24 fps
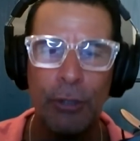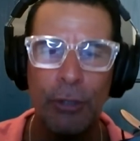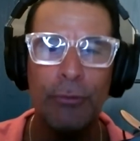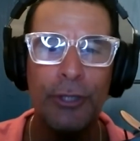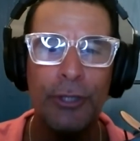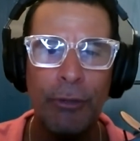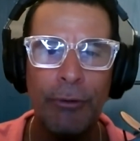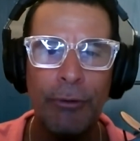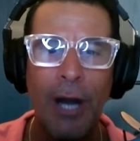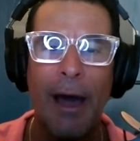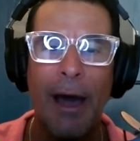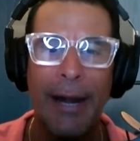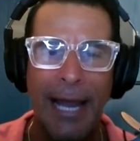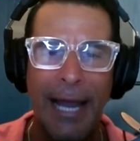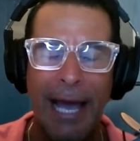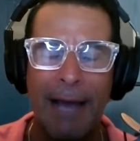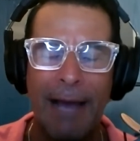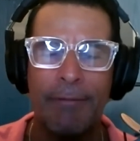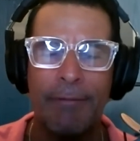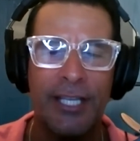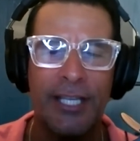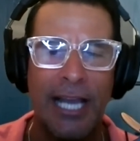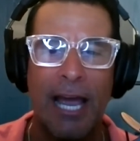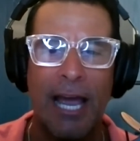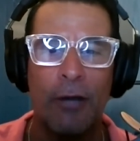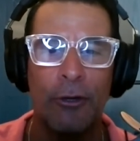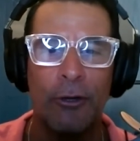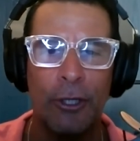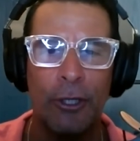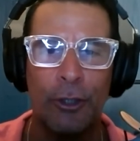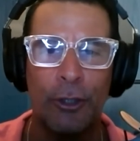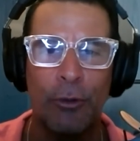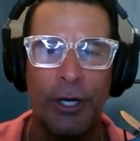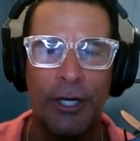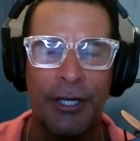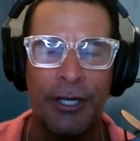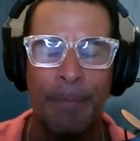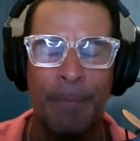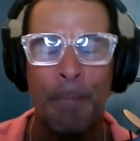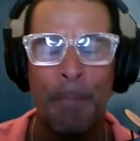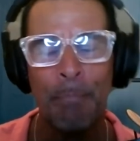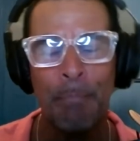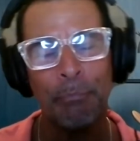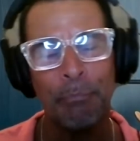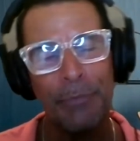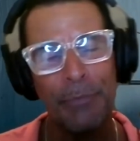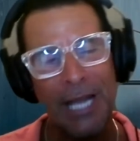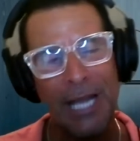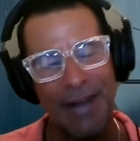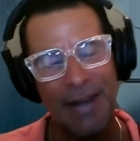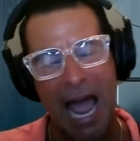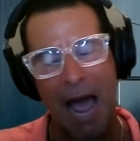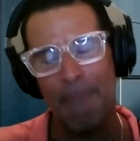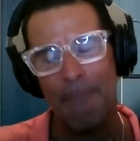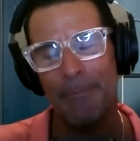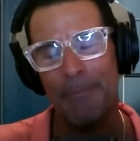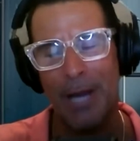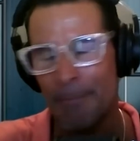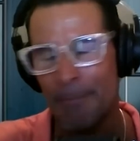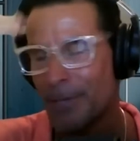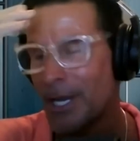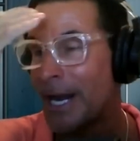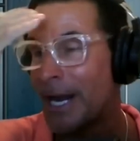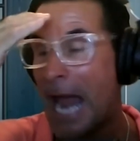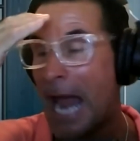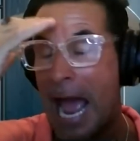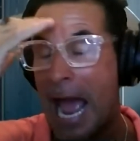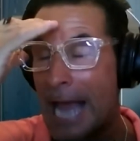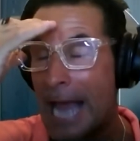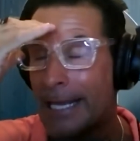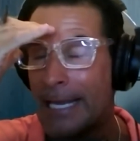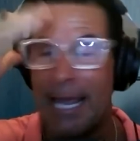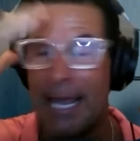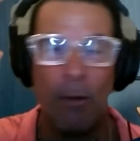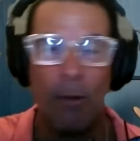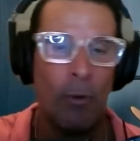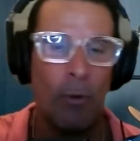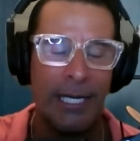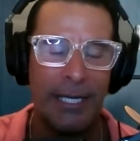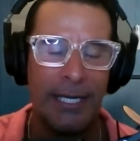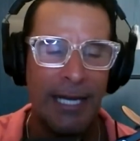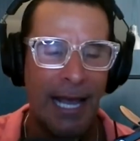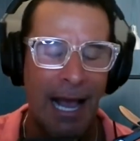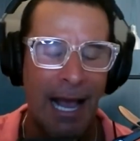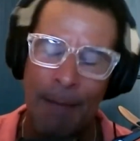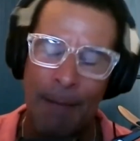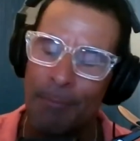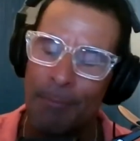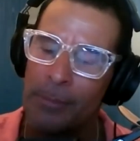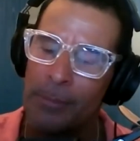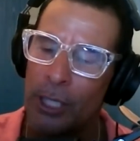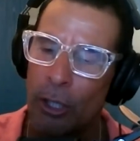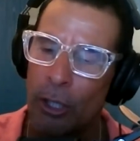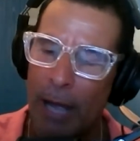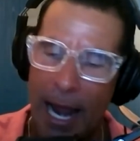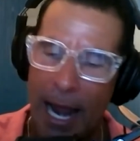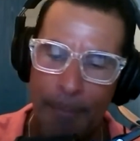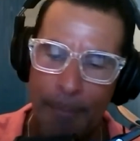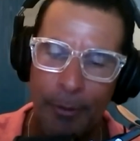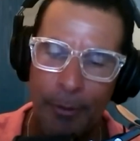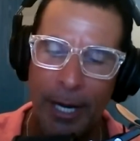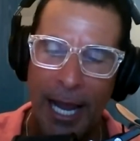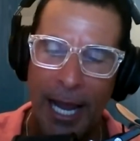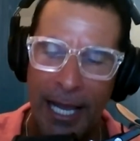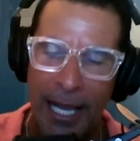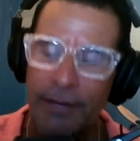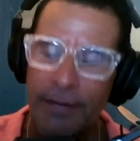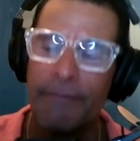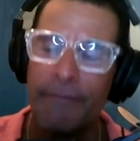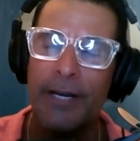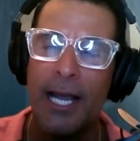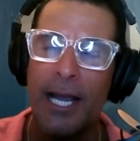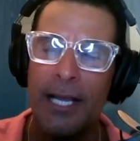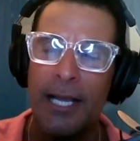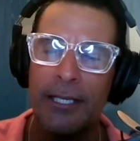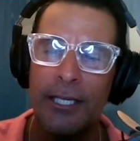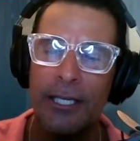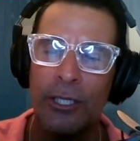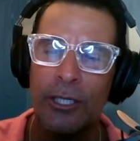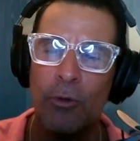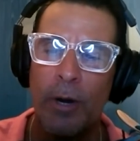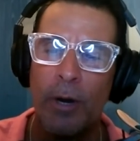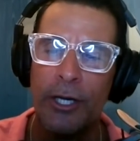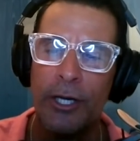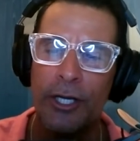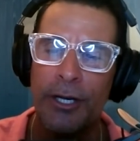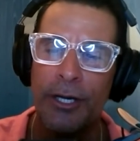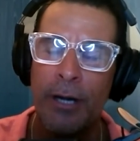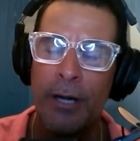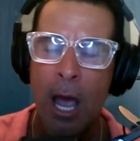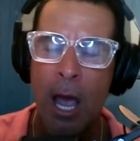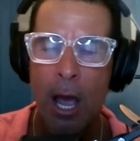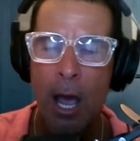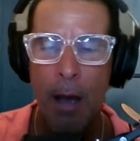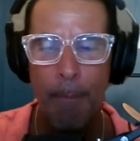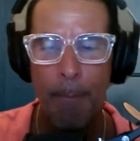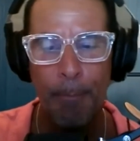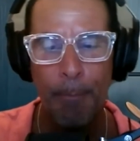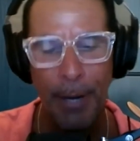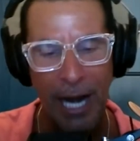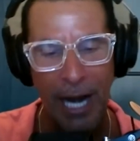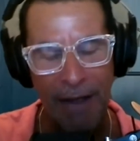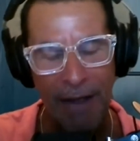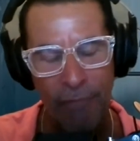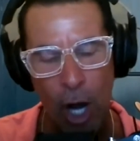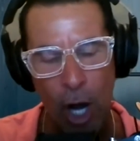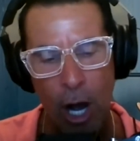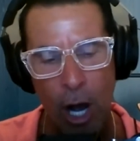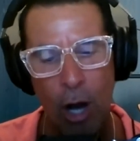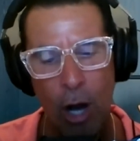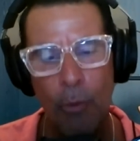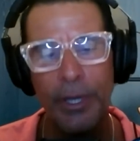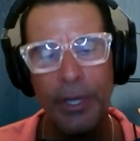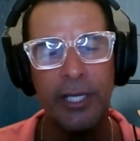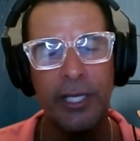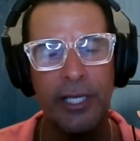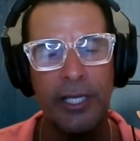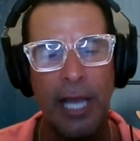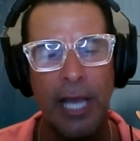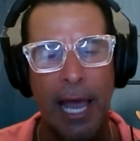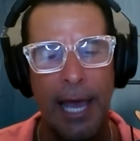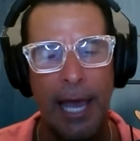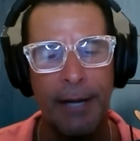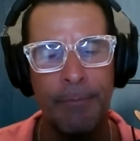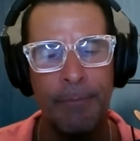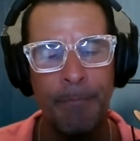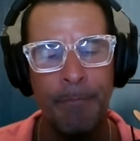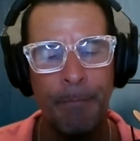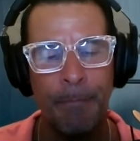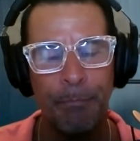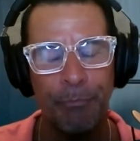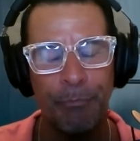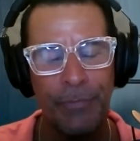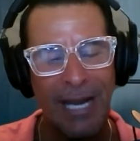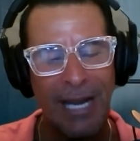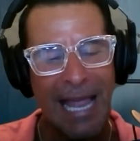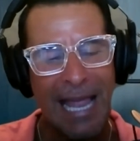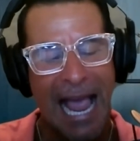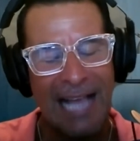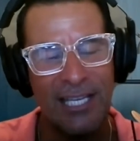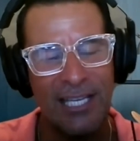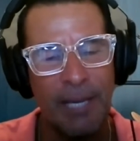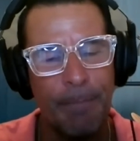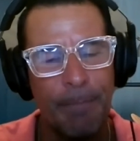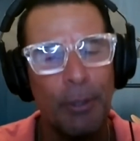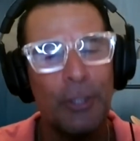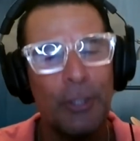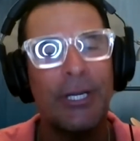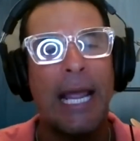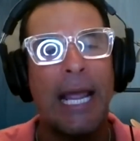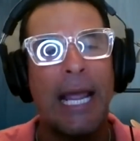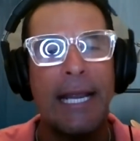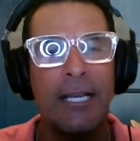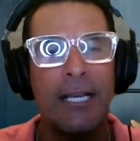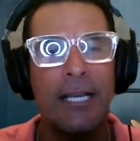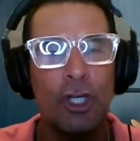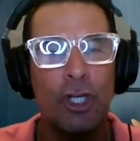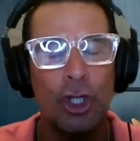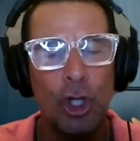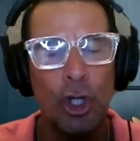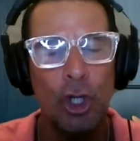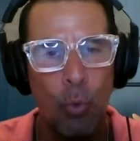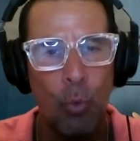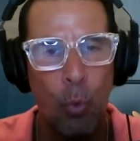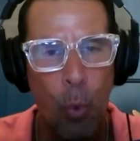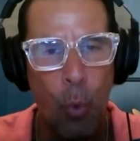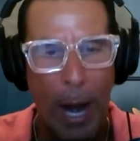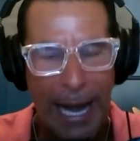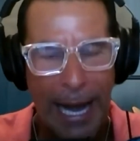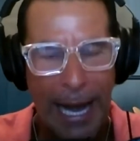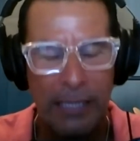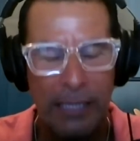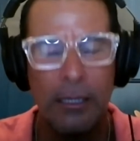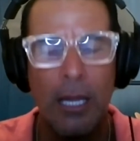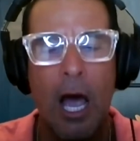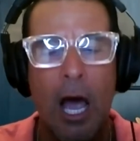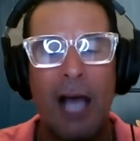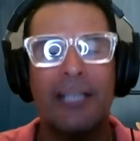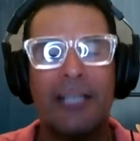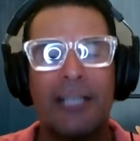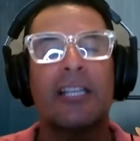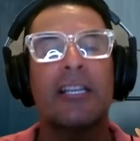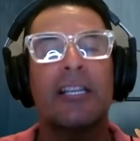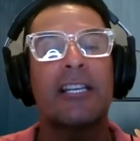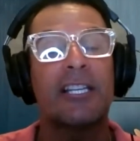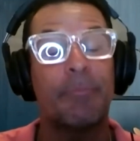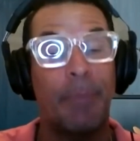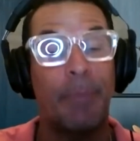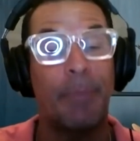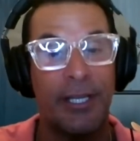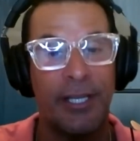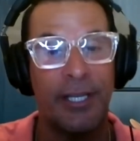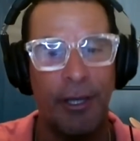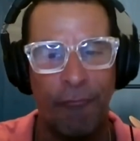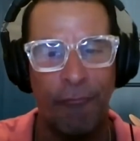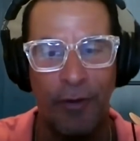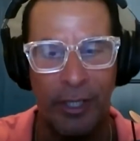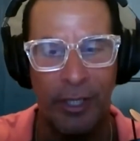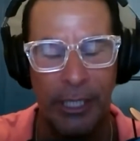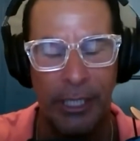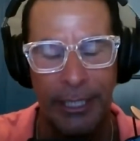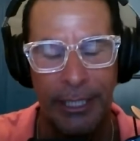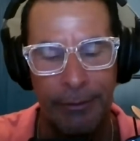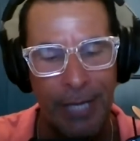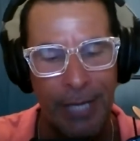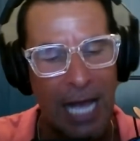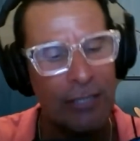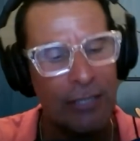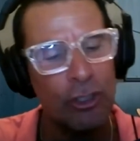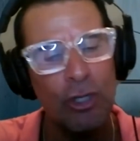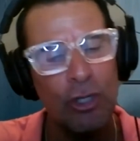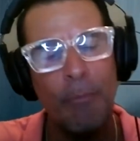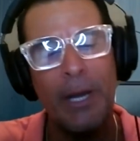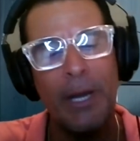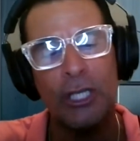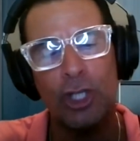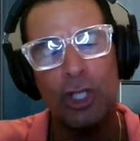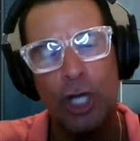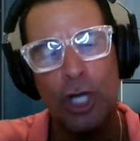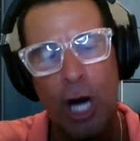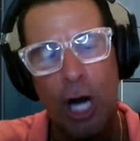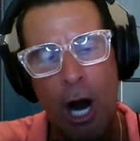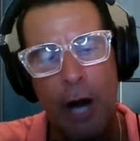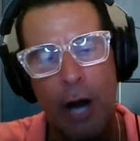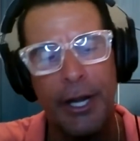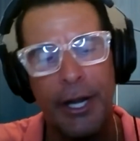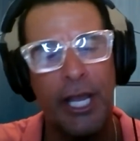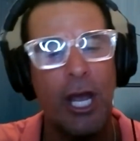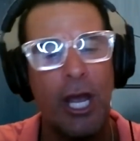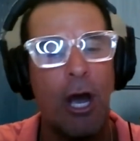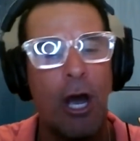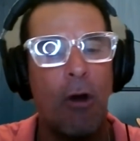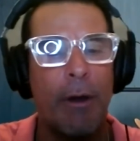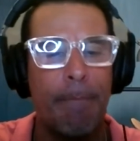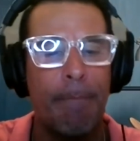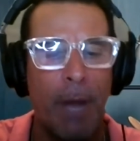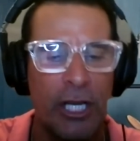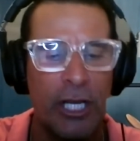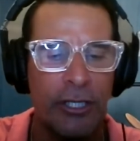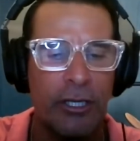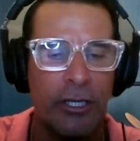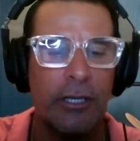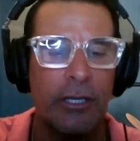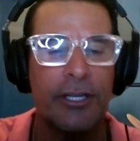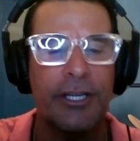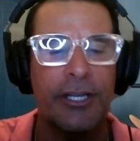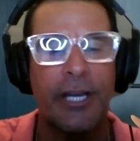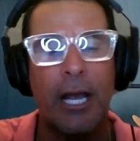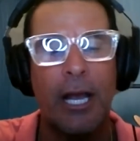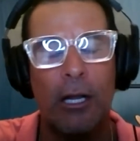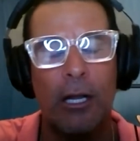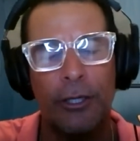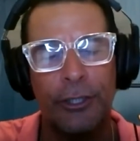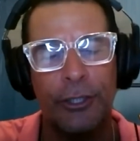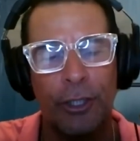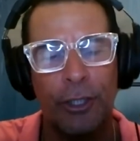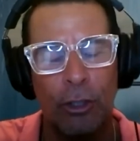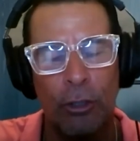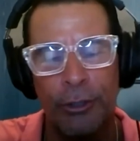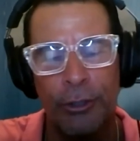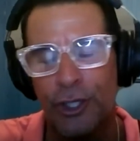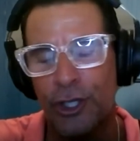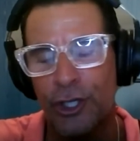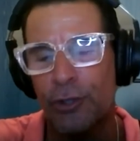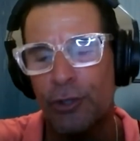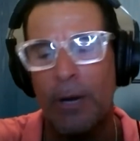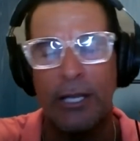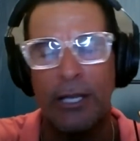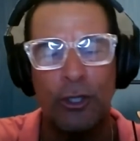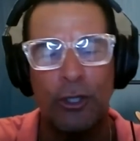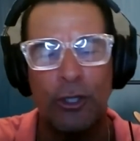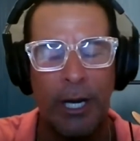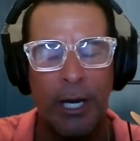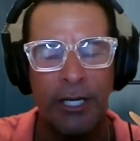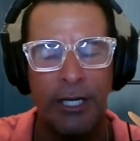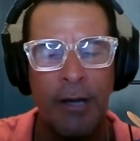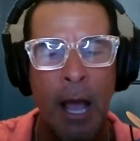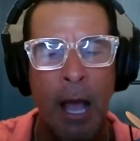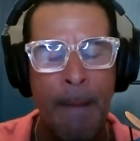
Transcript: do not have sound nutrition, and now I'm, I'm gonna, I can't wait to, I'm a little apprehensive to ask this question, but I've always said, as it pertains to weight loss specifically, not so much cardio and musculoskeletal and strength training,